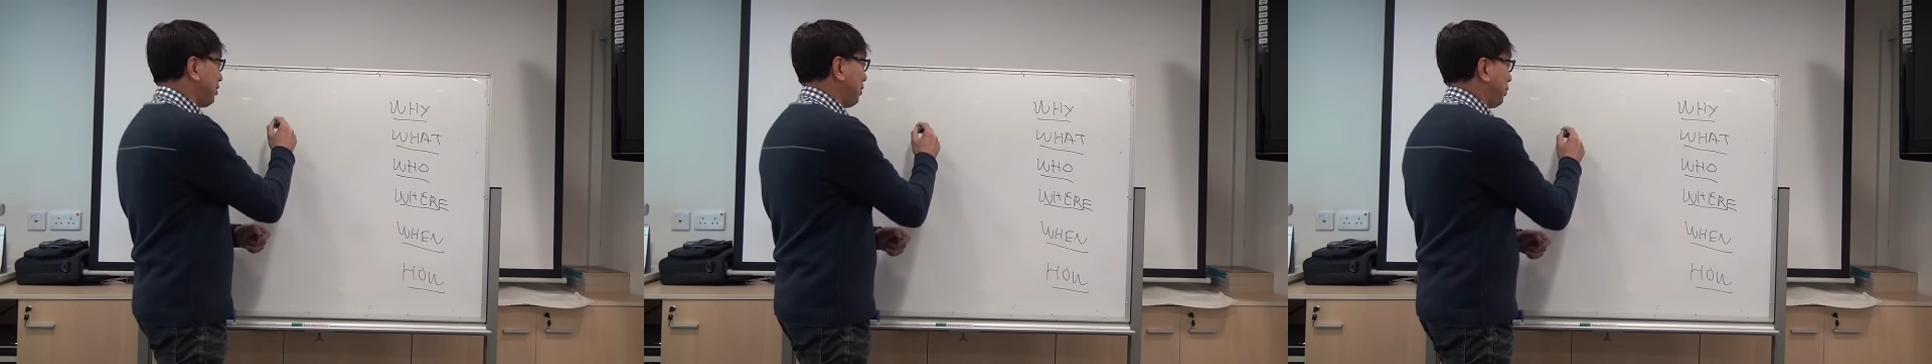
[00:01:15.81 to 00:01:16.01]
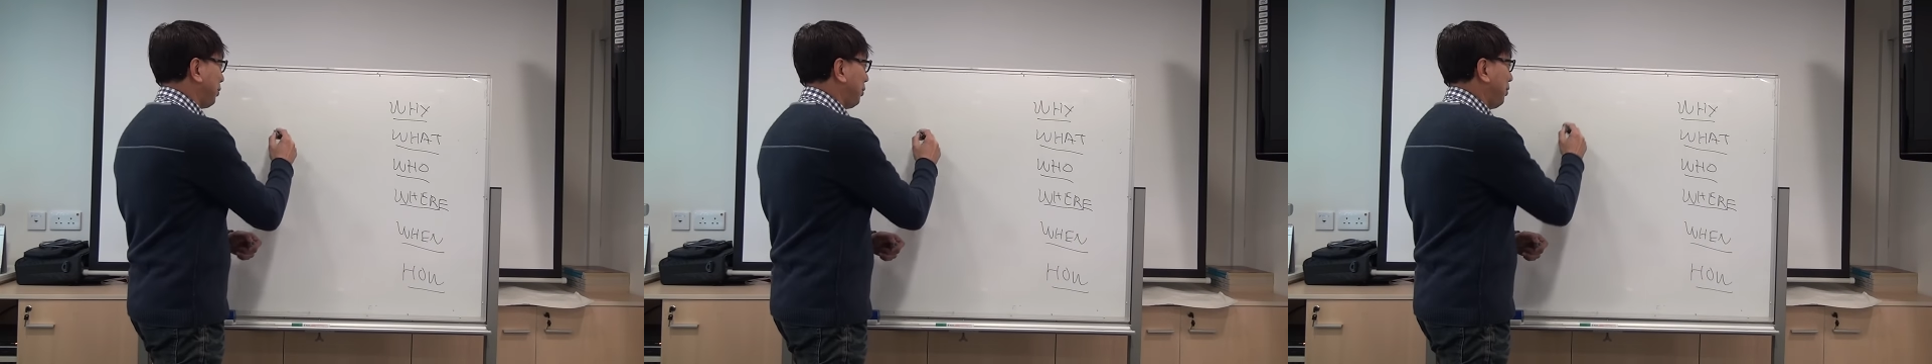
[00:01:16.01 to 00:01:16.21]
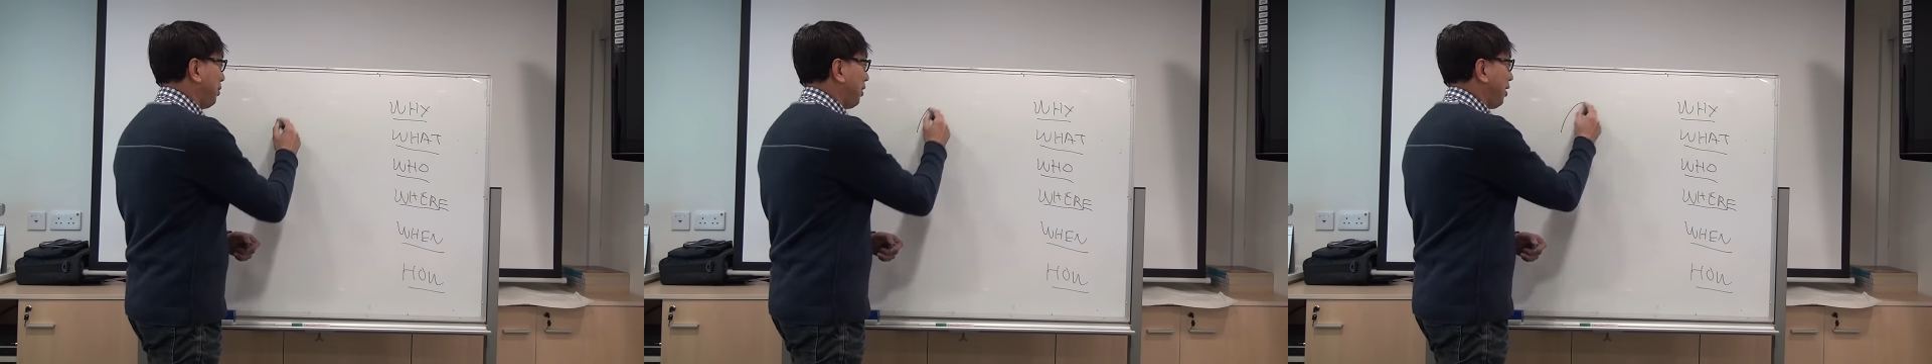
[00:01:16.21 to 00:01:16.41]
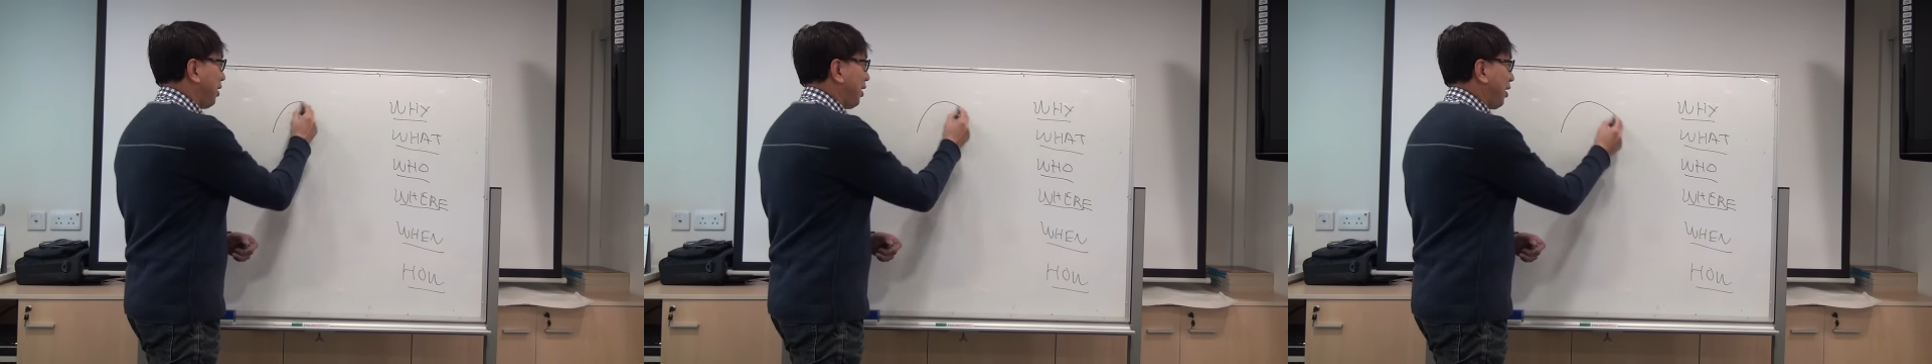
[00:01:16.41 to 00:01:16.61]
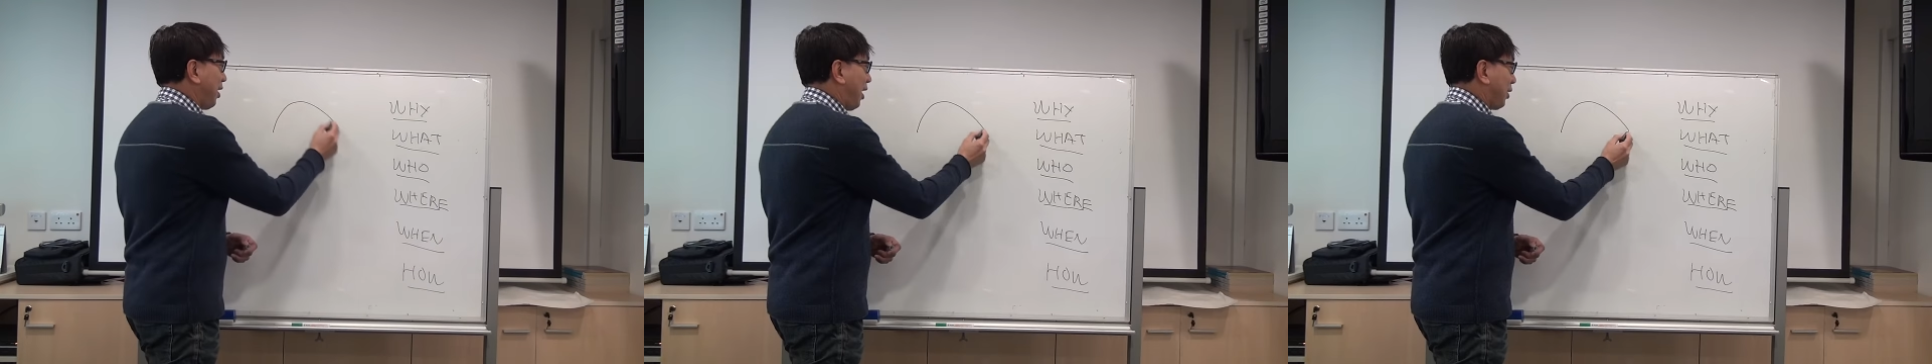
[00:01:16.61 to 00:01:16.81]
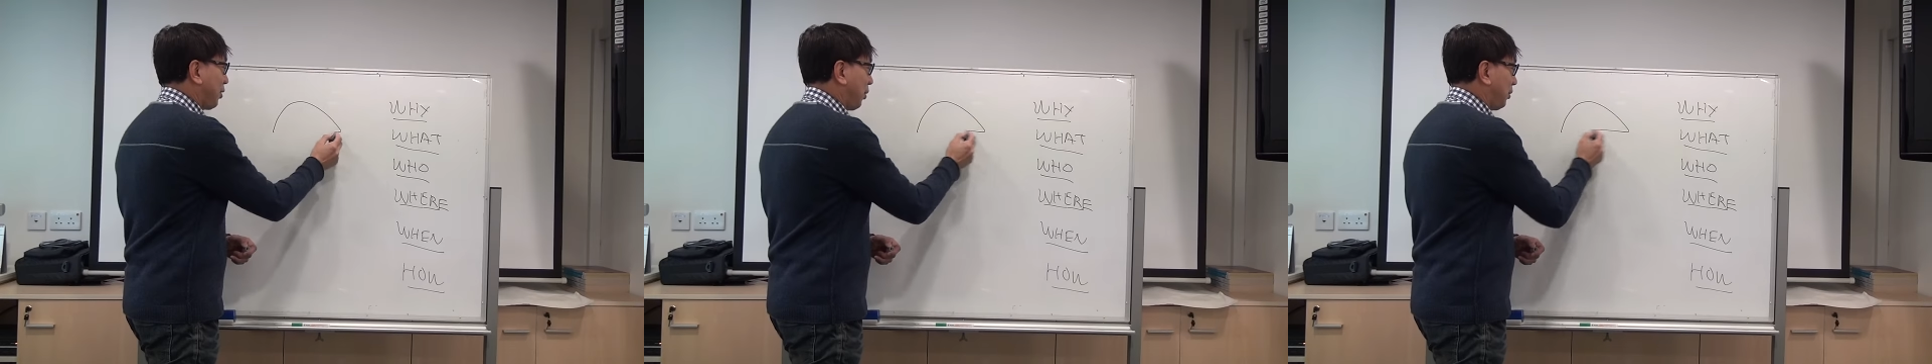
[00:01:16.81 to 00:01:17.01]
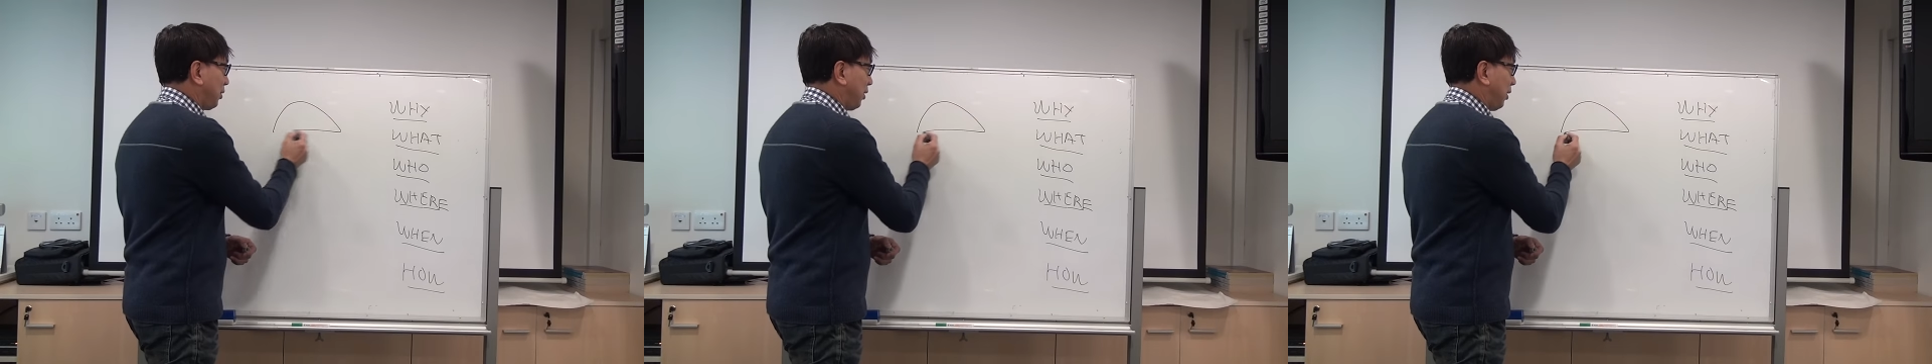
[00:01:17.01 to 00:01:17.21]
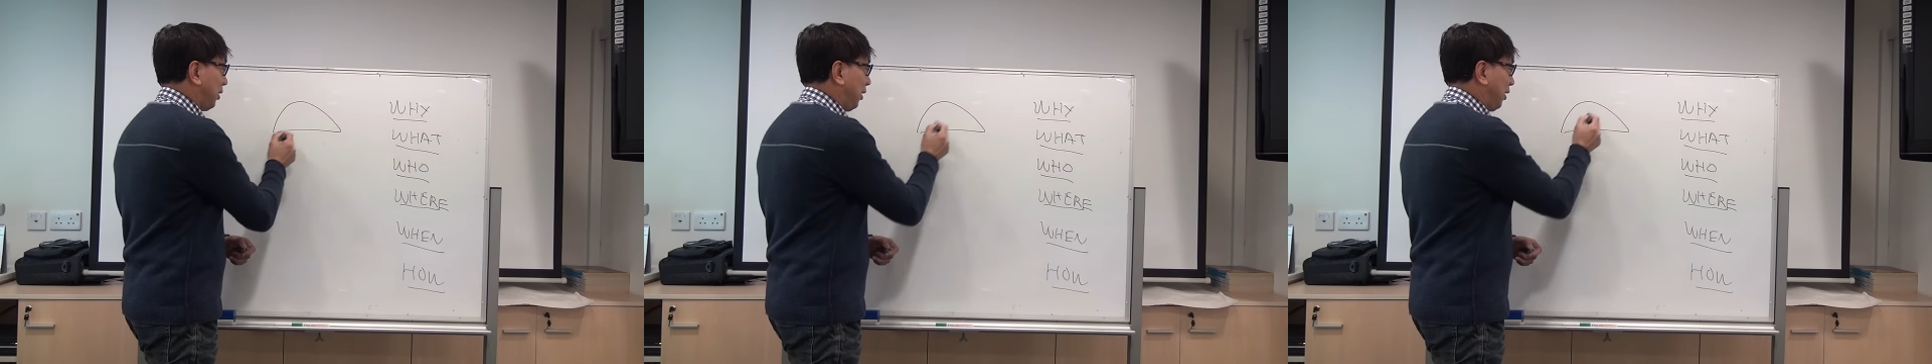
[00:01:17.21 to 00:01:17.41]
you, I call
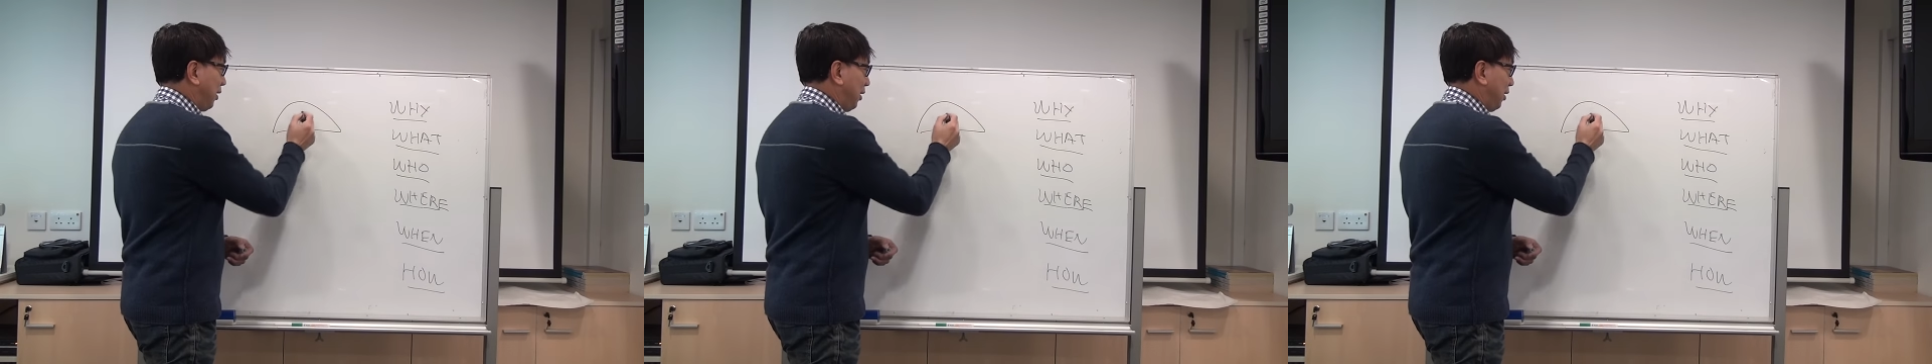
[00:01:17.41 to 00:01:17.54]
the